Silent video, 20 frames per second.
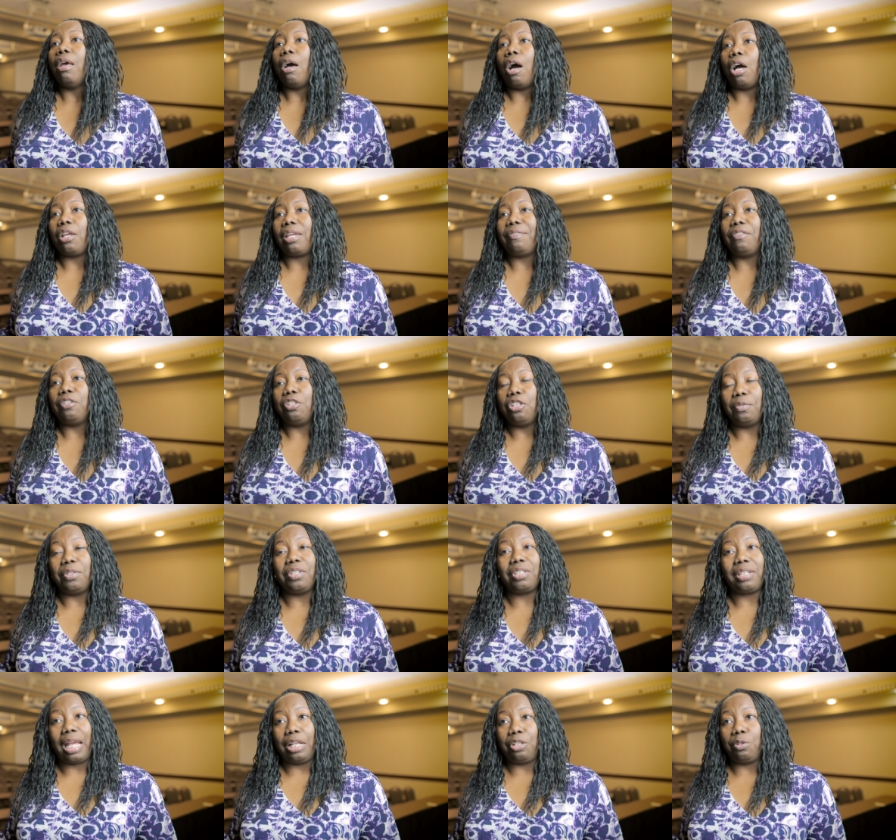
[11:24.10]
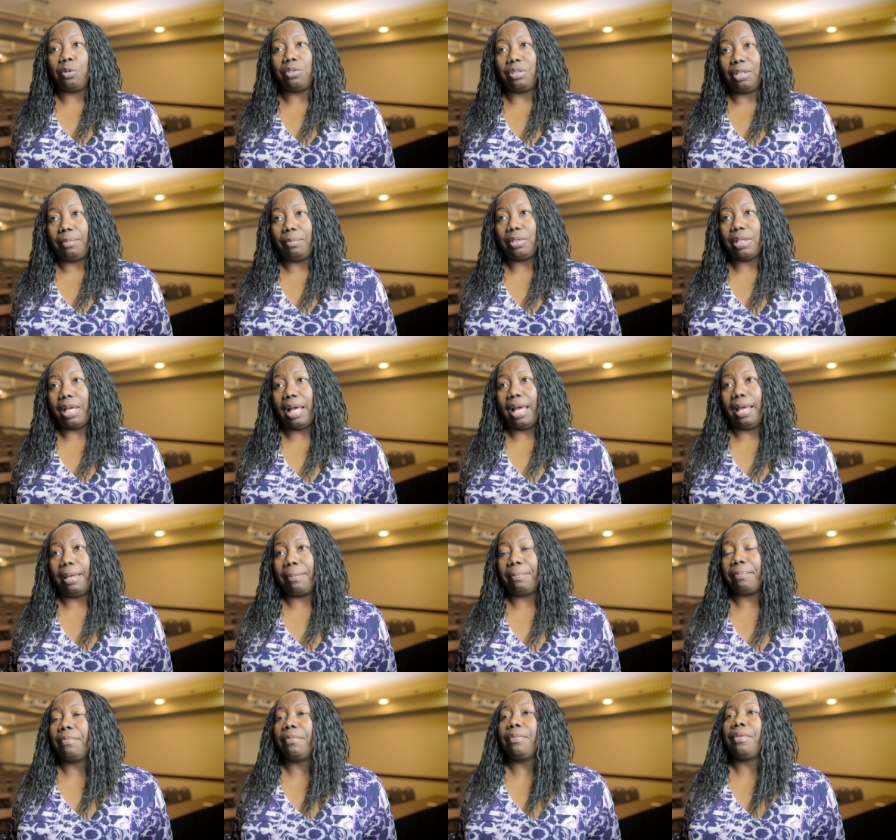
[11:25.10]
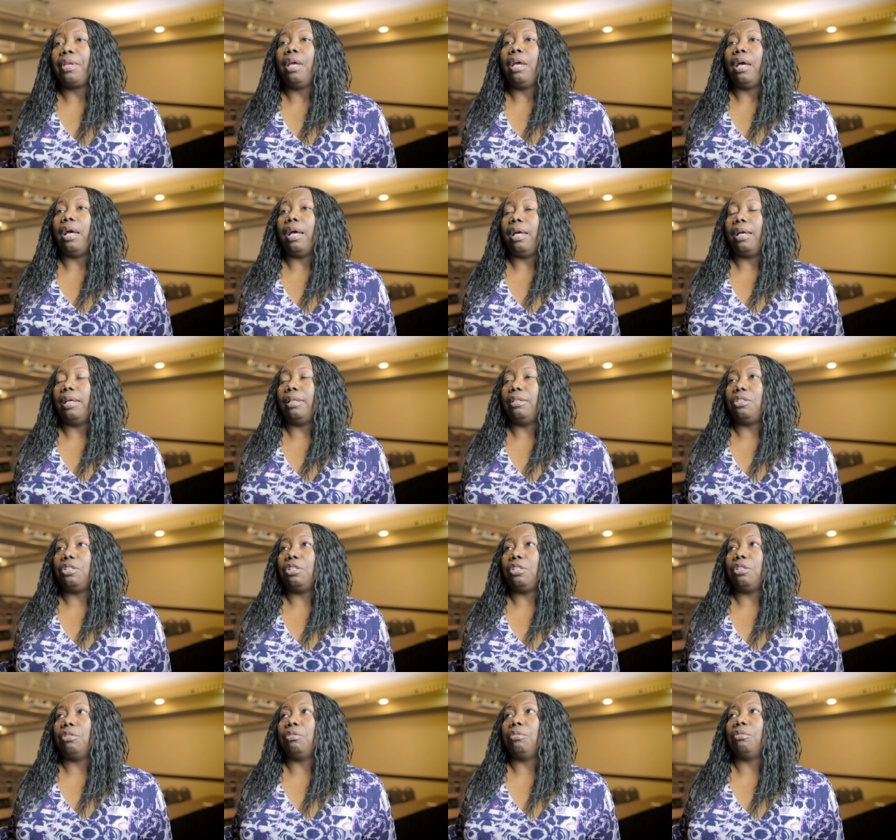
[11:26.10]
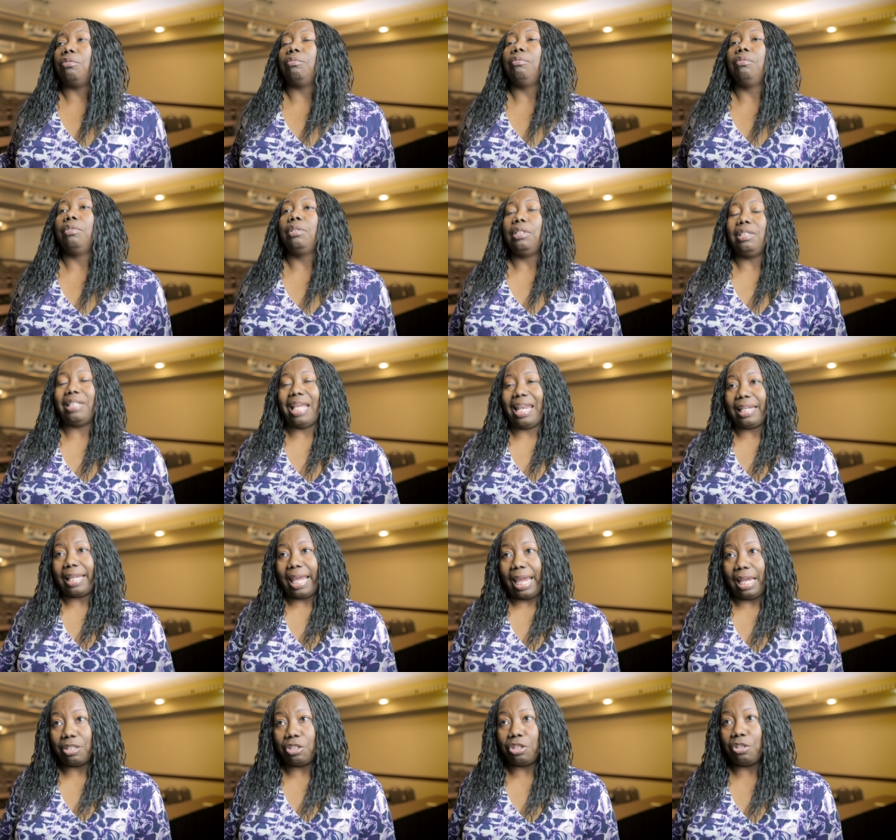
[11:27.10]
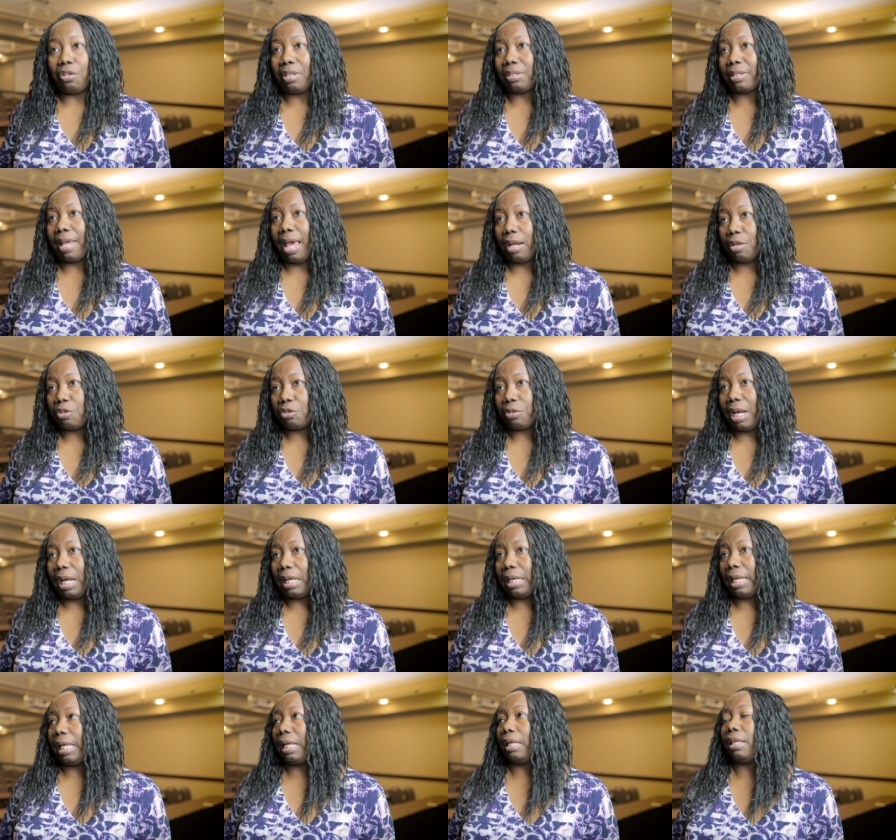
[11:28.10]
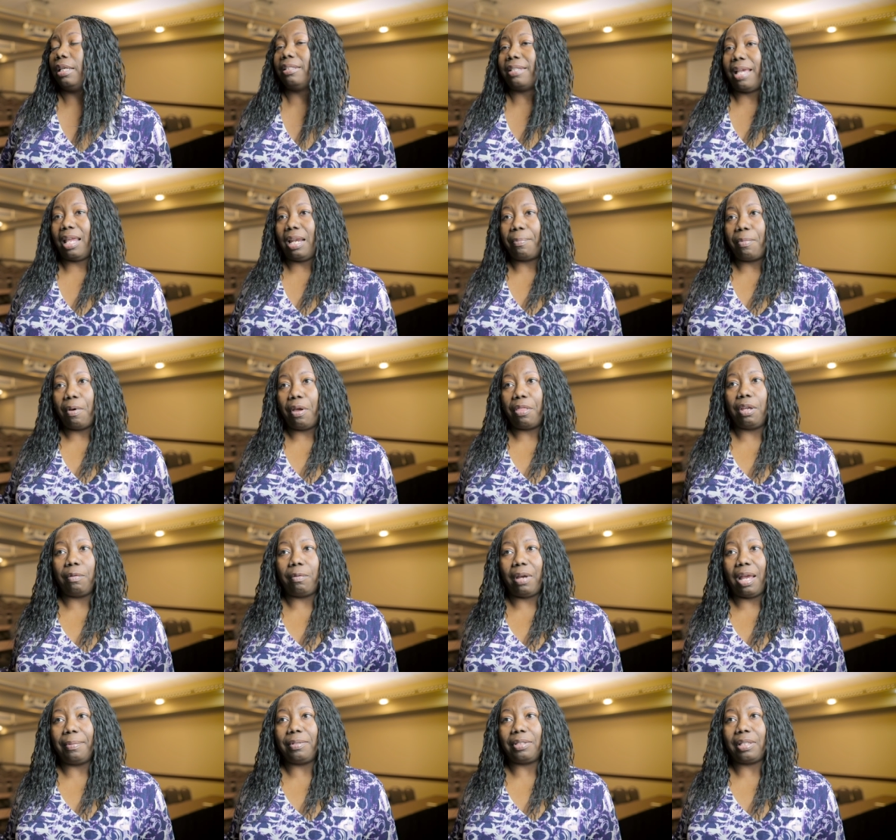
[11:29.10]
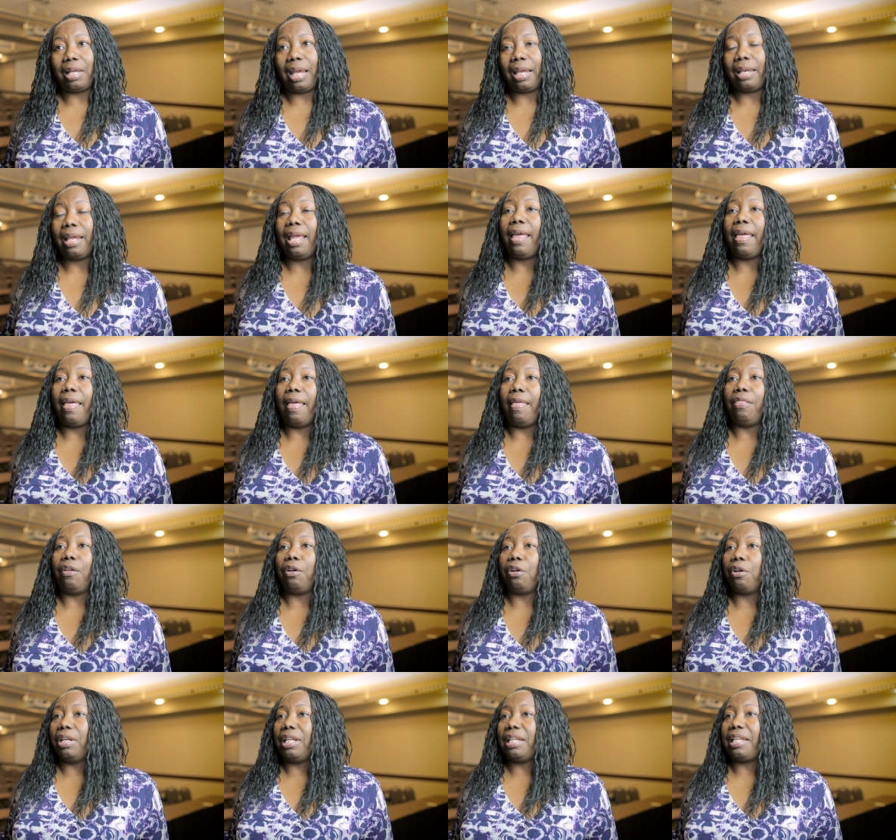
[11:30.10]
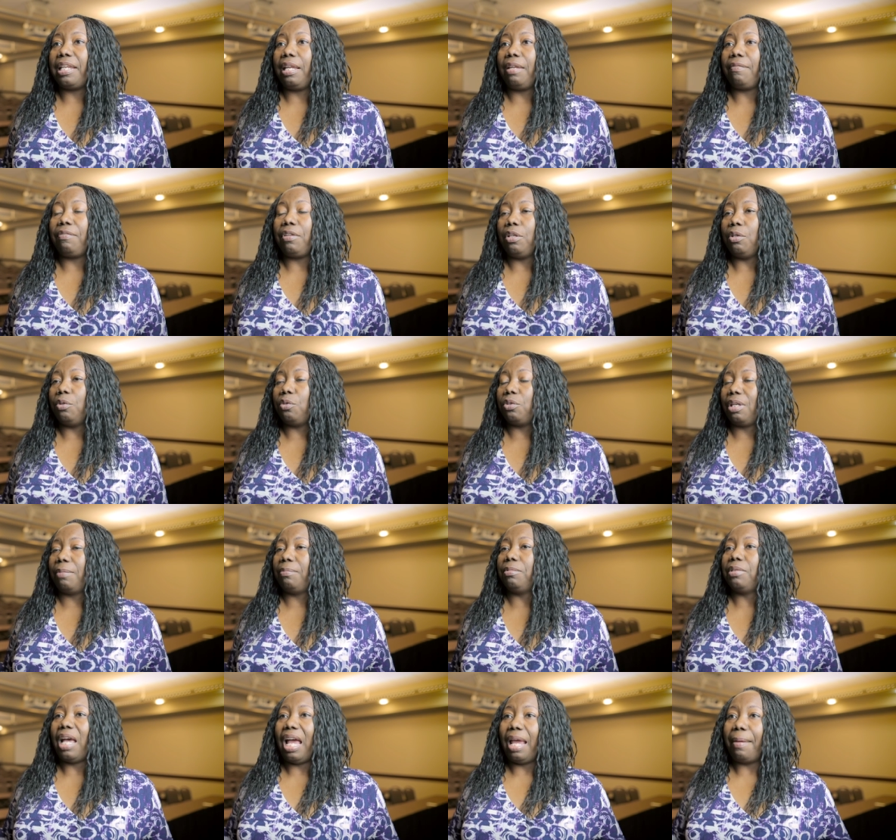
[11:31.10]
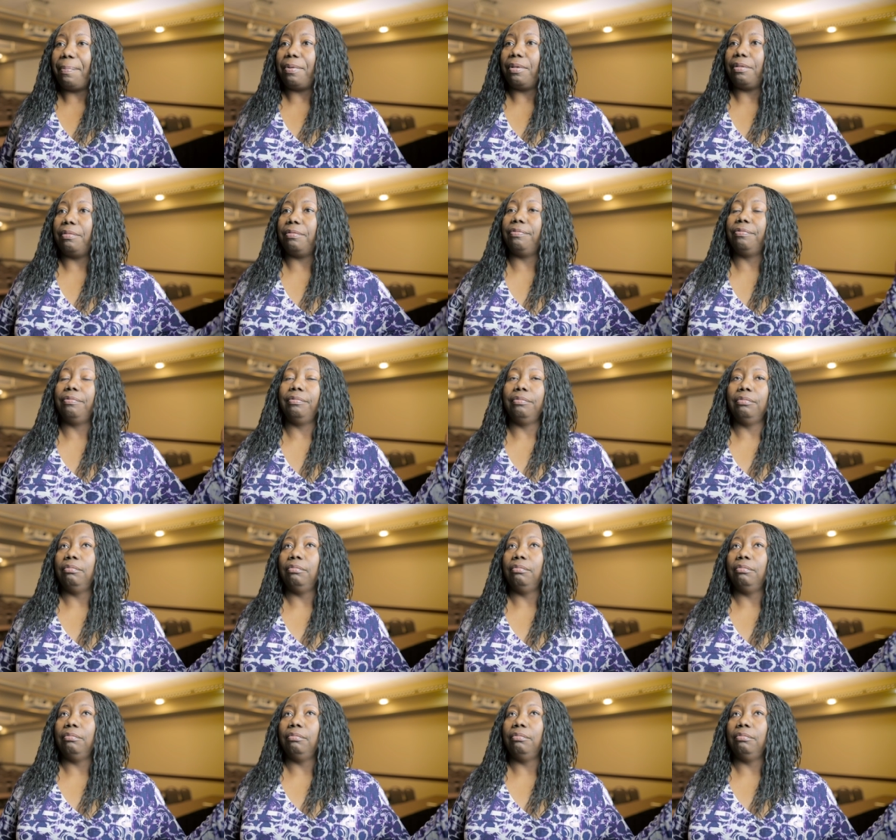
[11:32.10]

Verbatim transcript: All you have to do is schedule some time uh, to dedicate to this kind of training. Sign up on their website, and they're going to give you some type of